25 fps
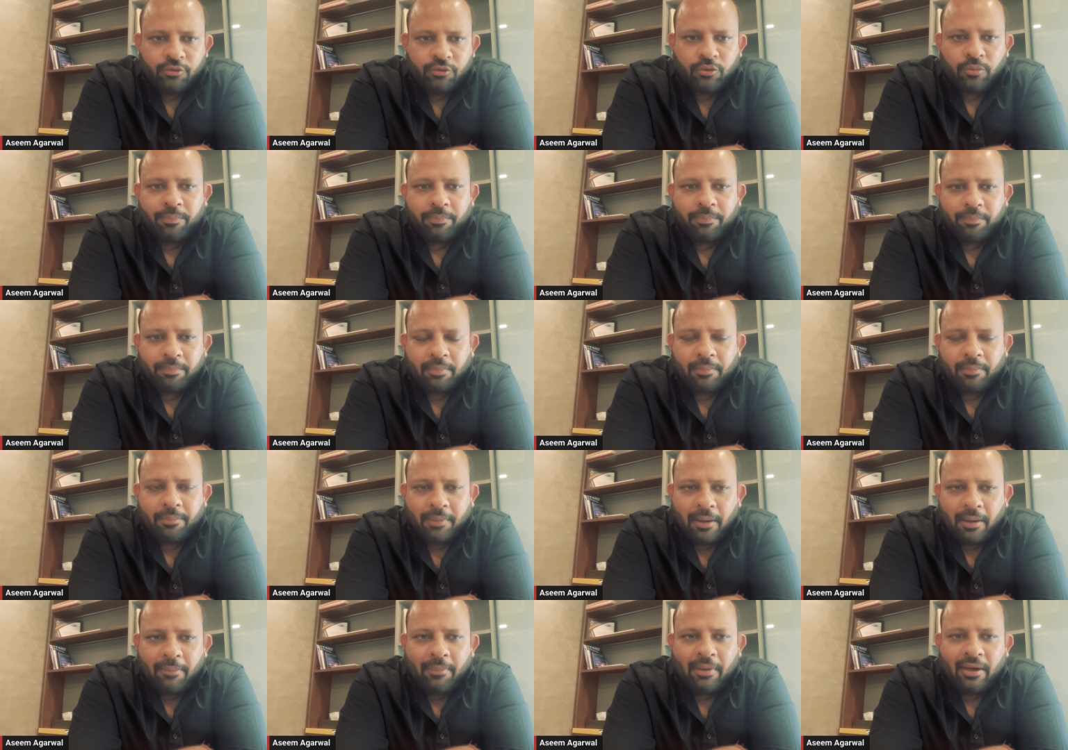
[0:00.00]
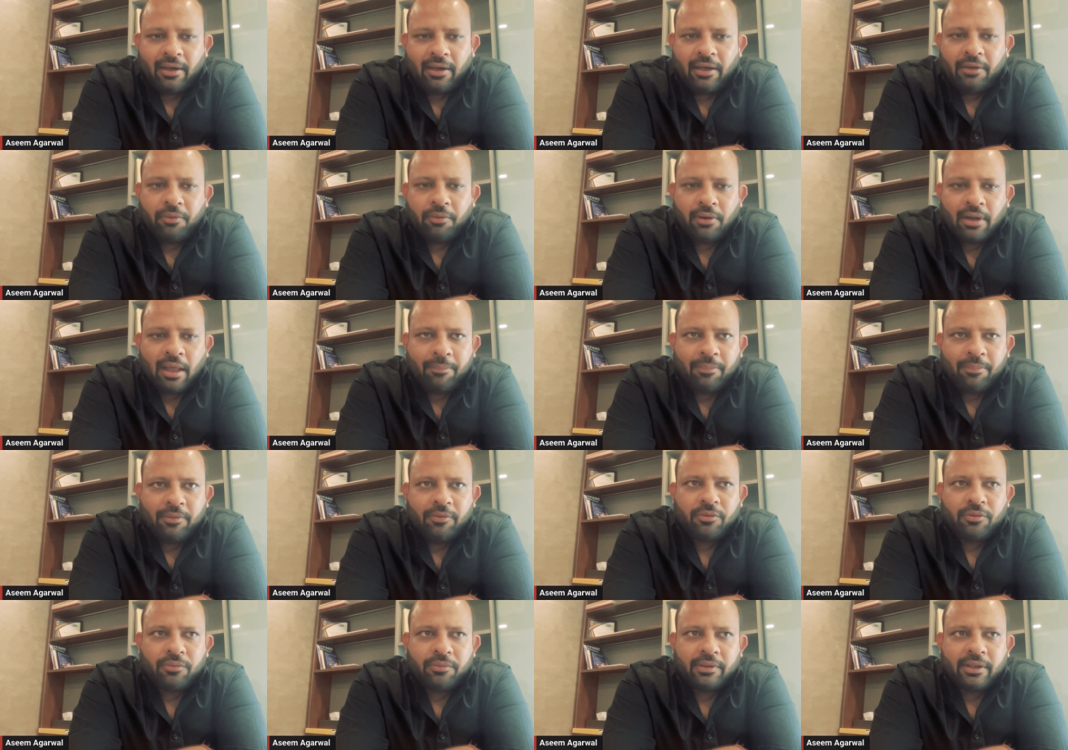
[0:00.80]
So primarily what
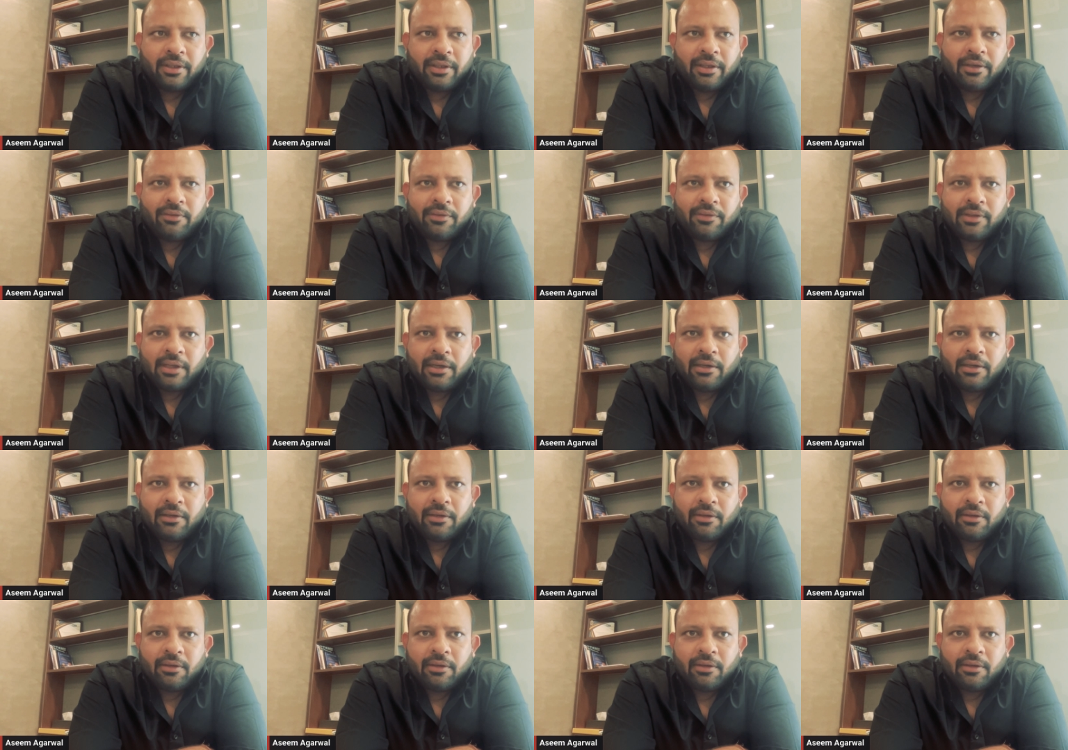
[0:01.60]
happens over there is that